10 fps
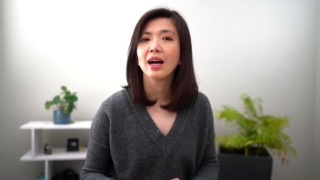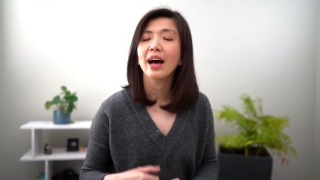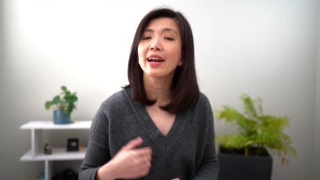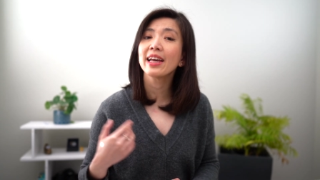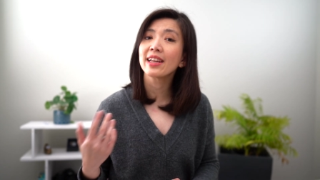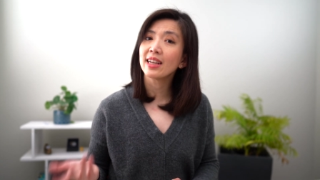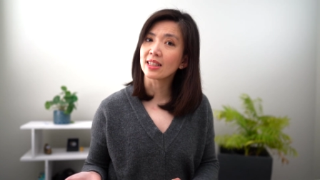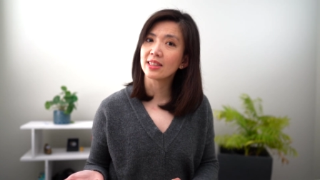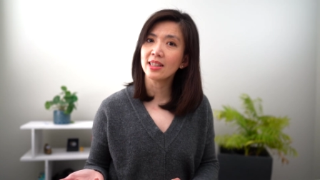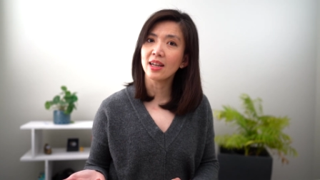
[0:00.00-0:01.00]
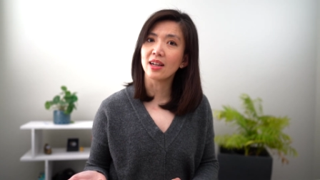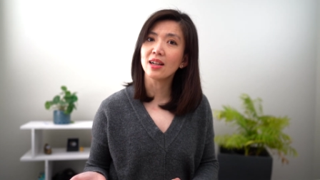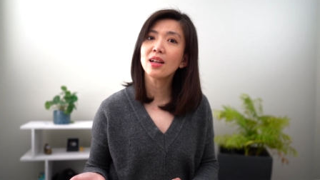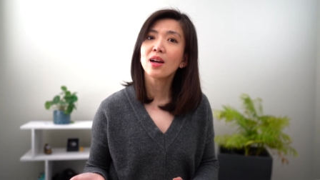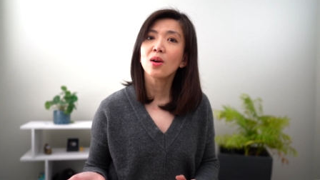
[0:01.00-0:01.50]
Unlike in
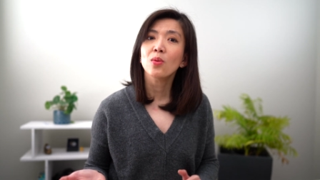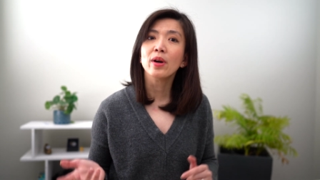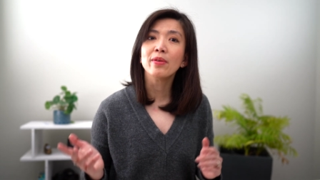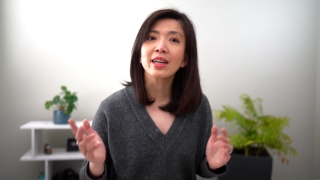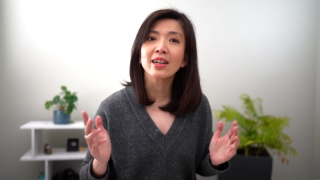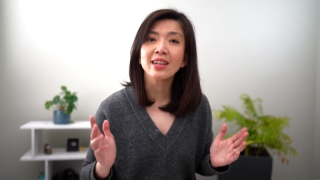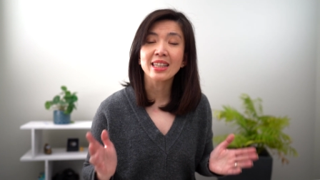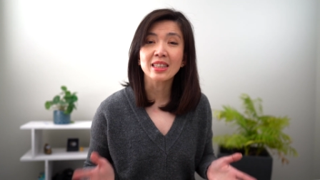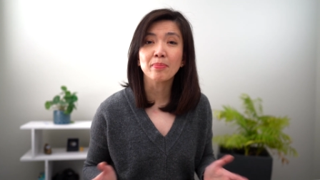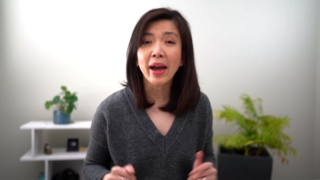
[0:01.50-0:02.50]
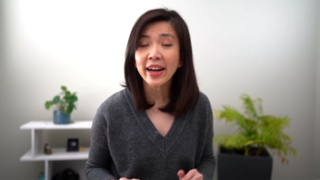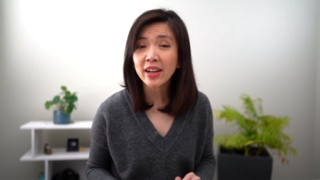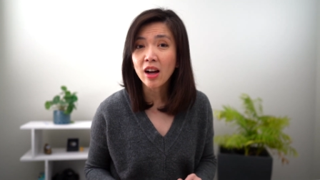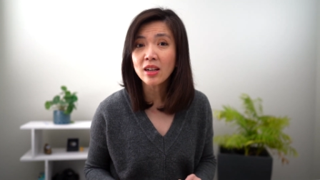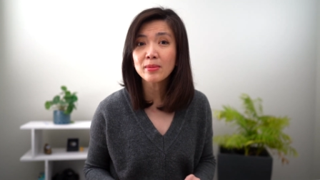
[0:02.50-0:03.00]
Excel, where we can create as many
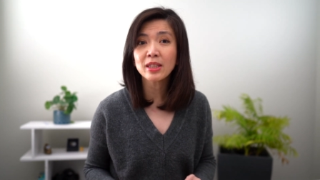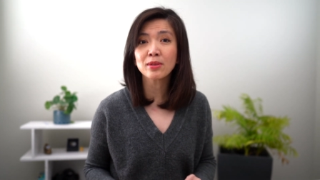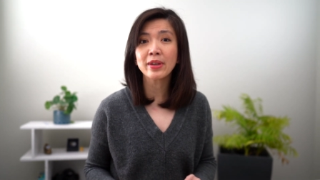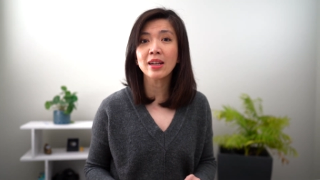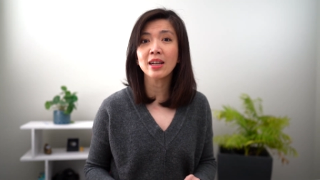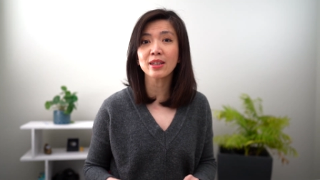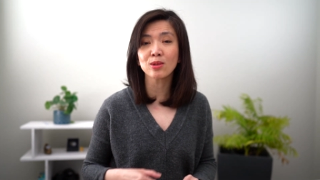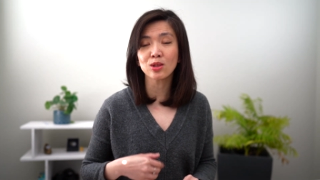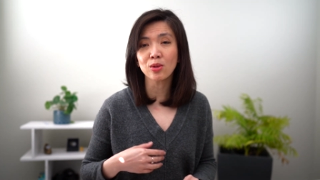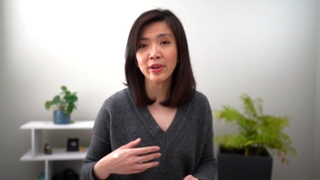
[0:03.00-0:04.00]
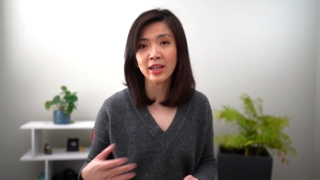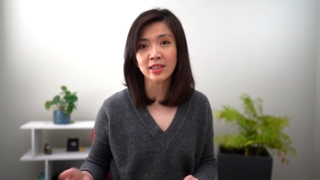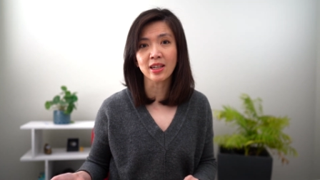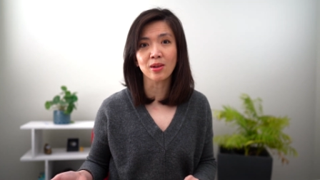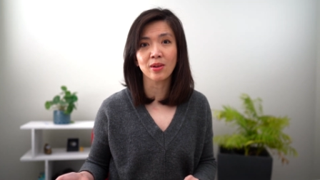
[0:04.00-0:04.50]
columns as we like to store various
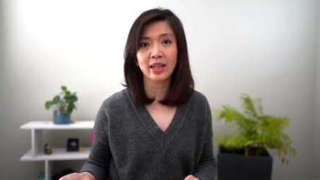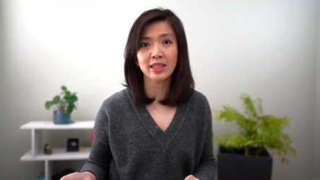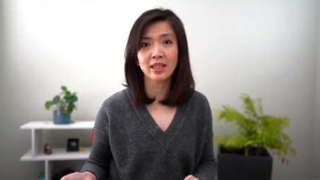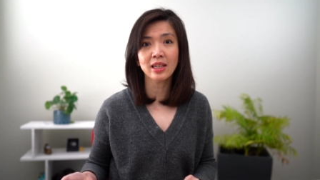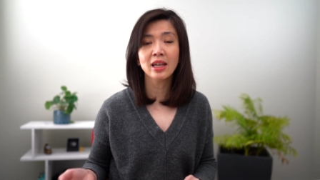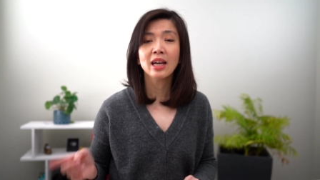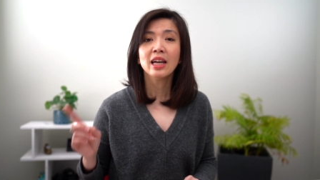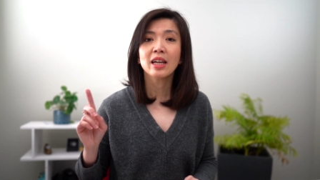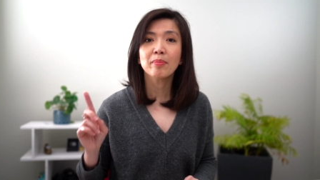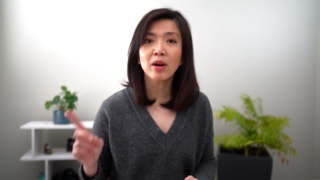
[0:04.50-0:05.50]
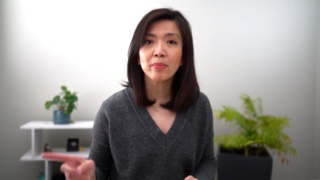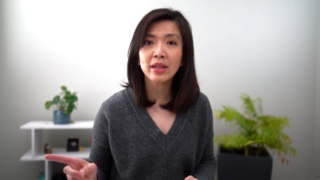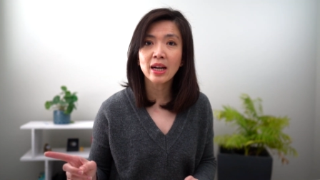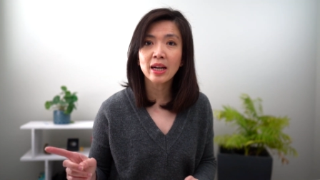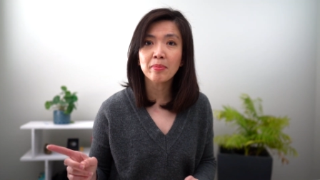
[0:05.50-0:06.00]
calculations, in Power B
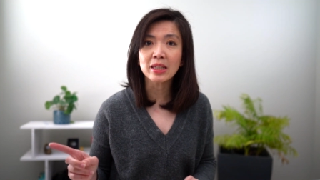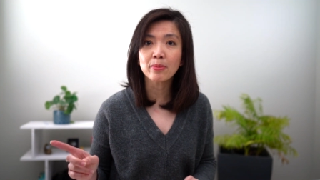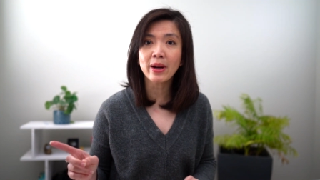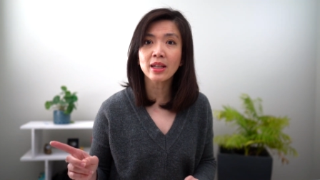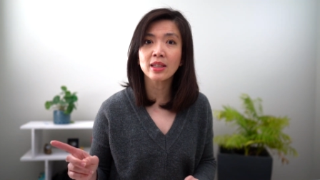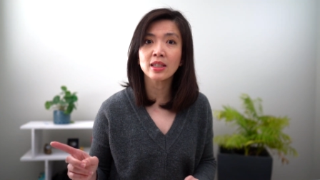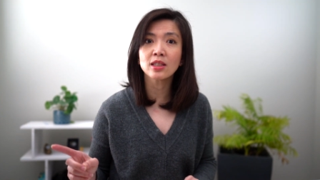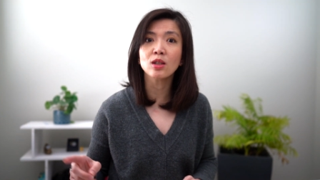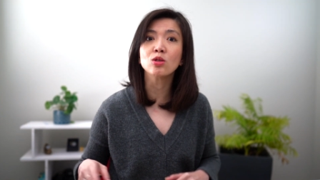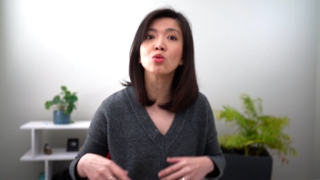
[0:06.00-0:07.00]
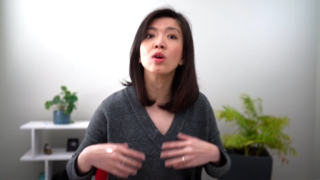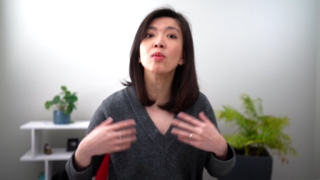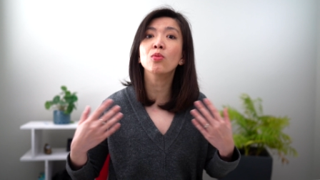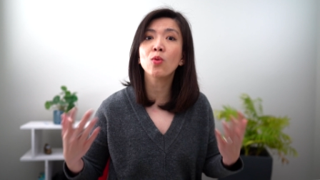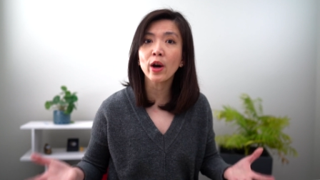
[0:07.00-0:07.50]
I, best practice is to
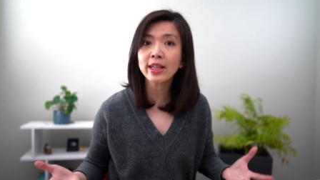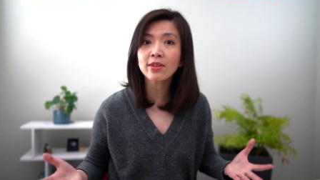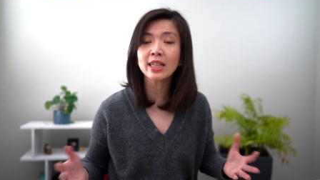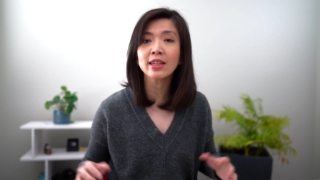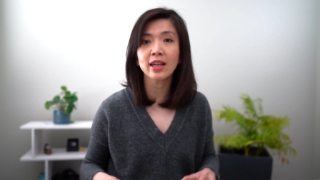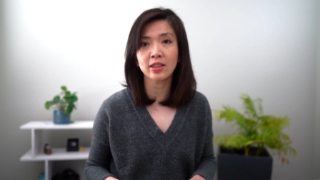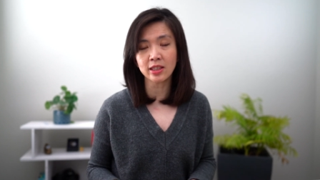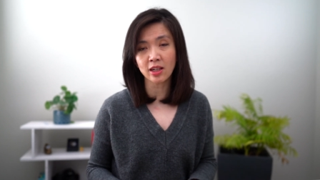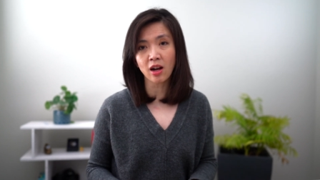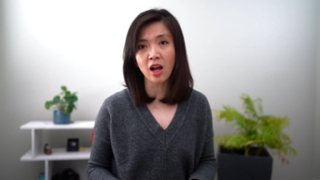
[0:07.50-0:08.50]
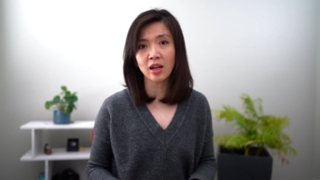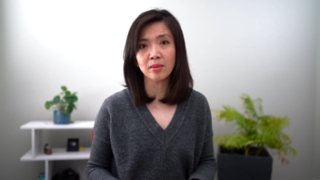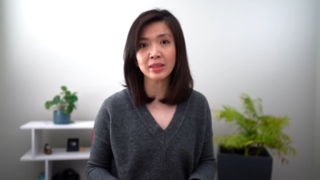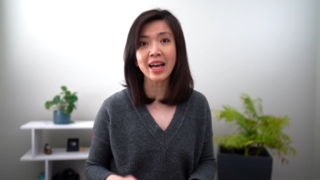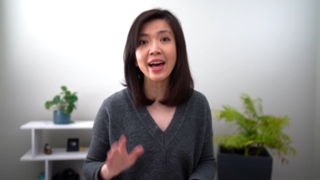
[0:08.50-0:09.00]
avoid creating additional
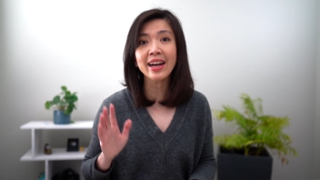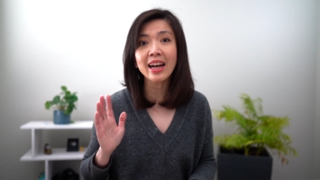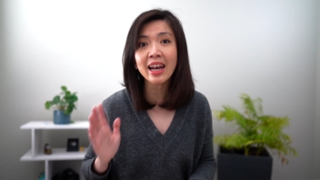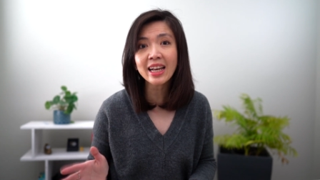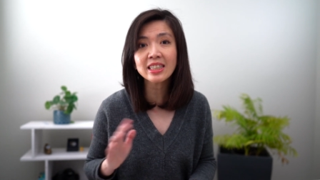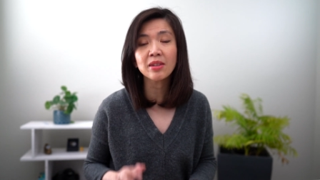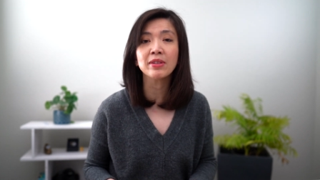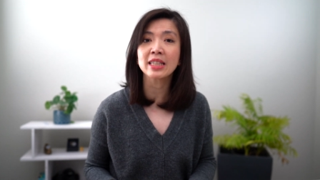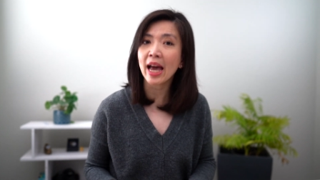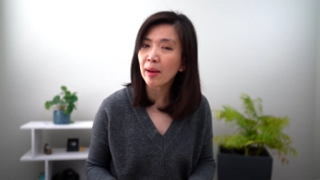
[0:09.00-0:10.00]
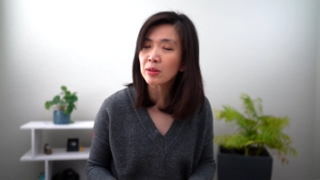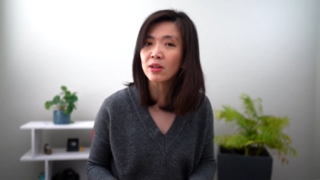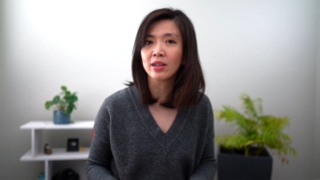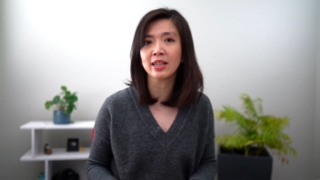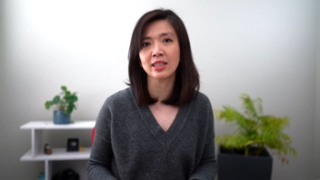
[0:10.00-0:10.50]
columns unless if it's
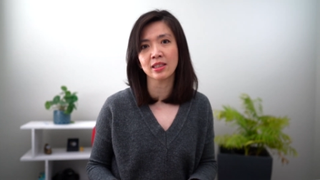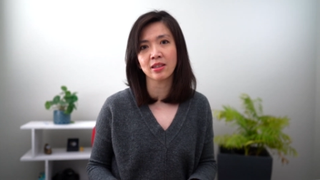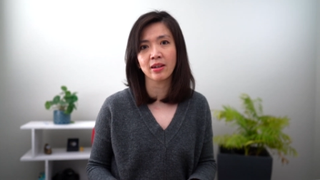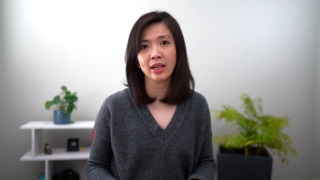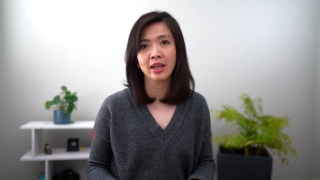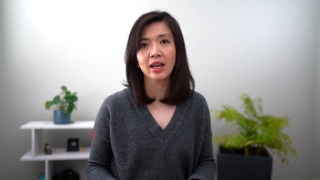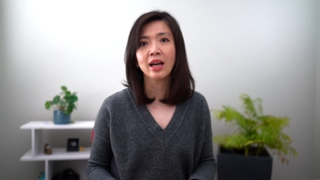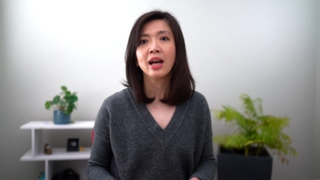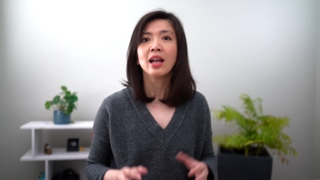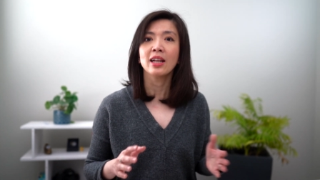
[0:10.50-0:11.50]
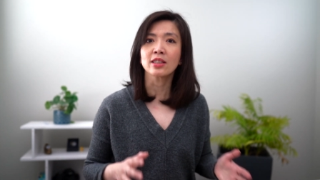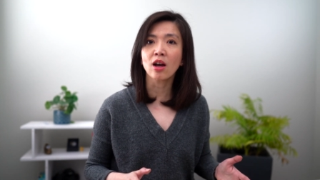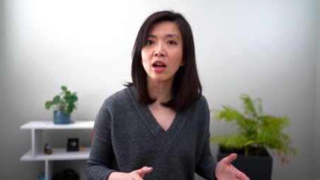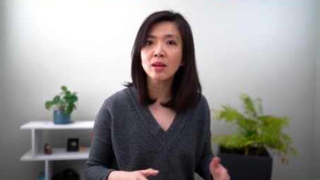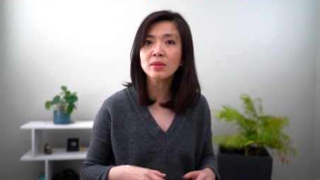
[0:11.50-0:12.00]
absolutely necessary. Less
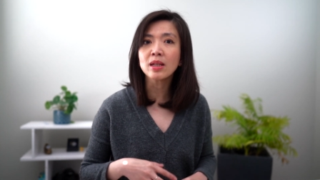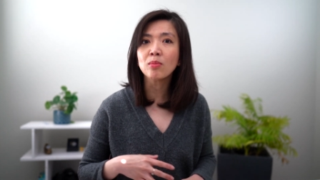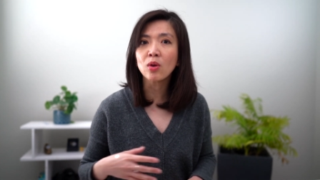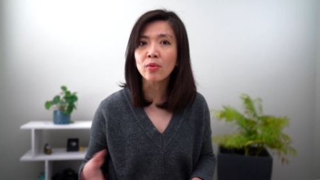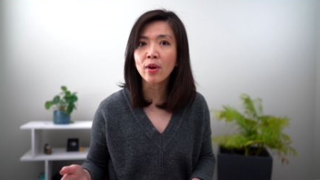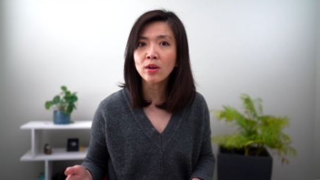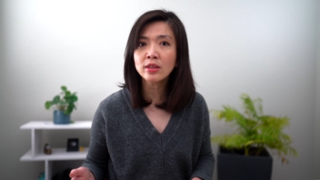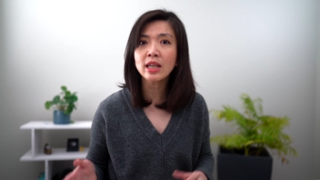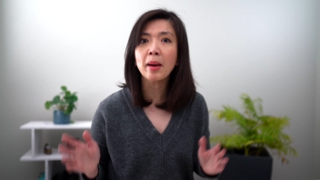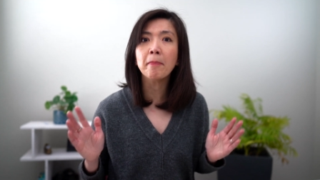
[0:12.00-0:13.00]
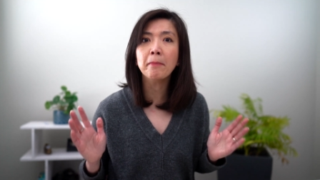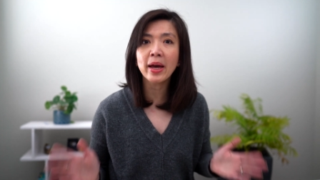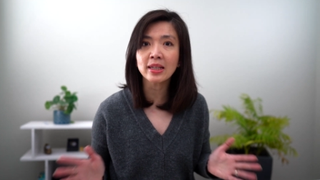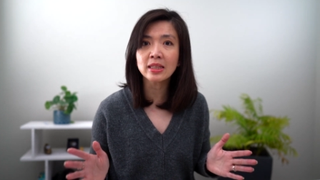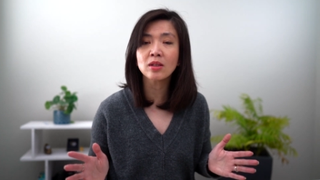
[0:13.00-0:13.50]
columns and more rows are
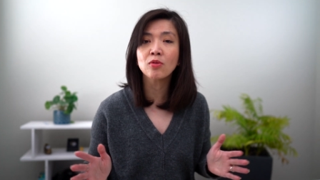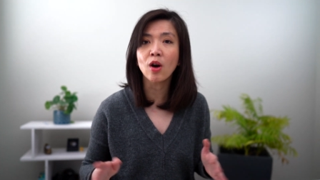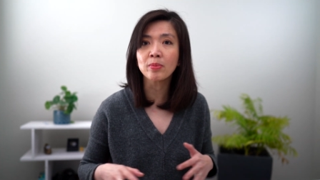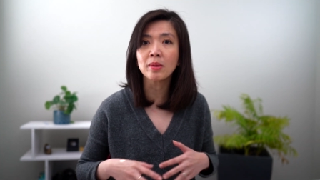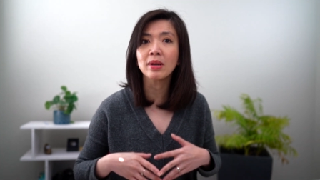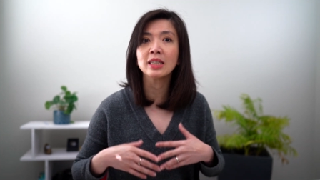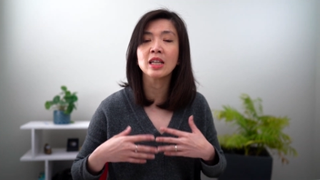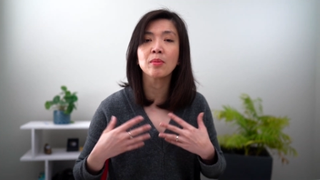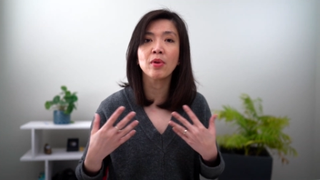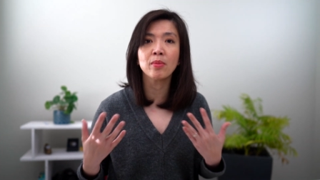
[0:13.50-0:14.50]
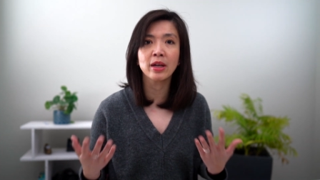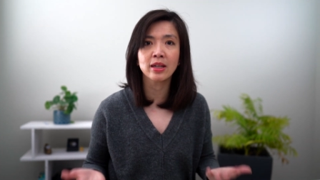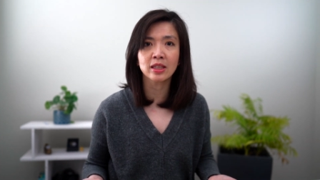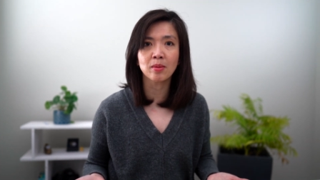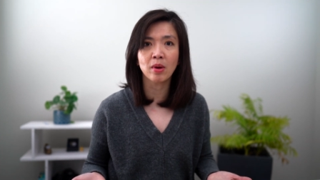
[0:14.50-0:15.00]
best for optimizing Power B I
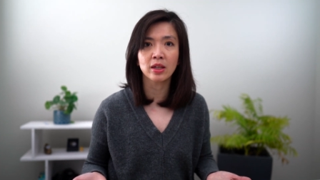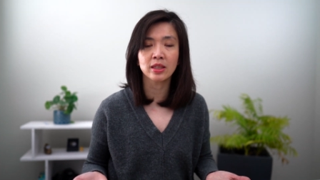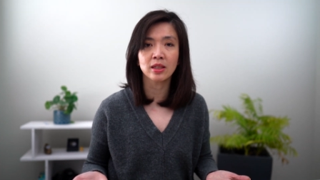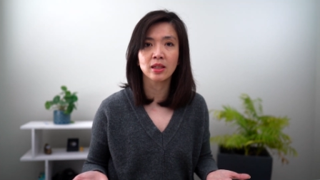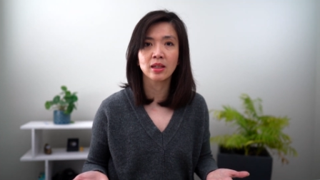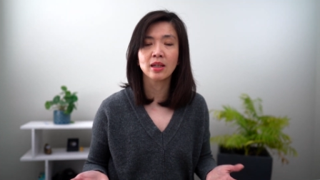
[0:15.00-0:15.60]
data model.